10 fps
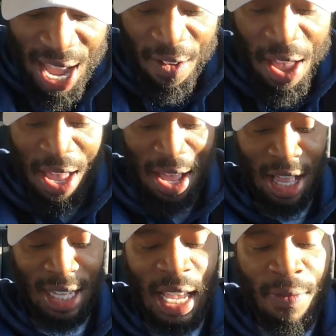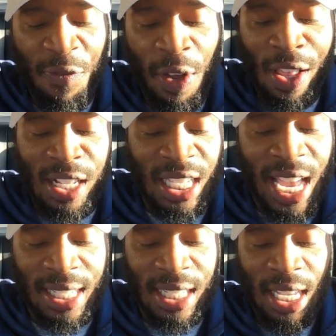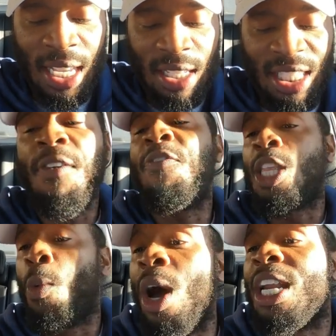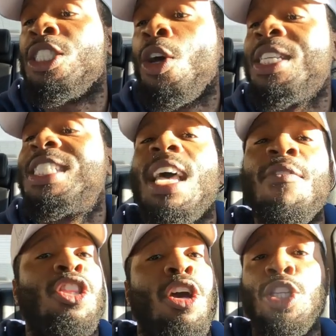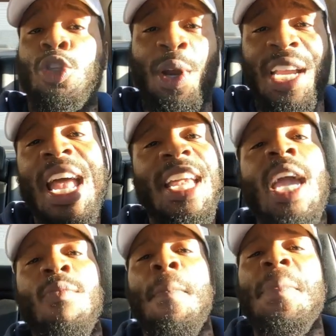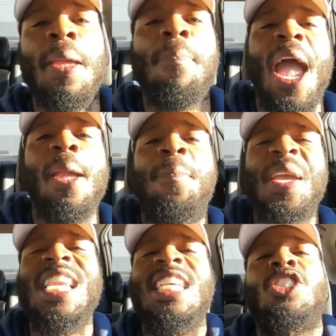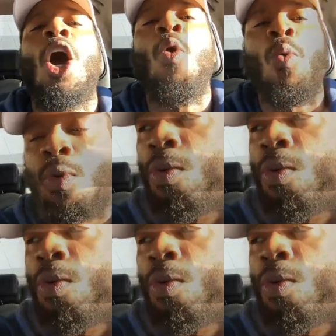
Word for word: like 756 751 and it's only 733. Get with me, baby. Let's go.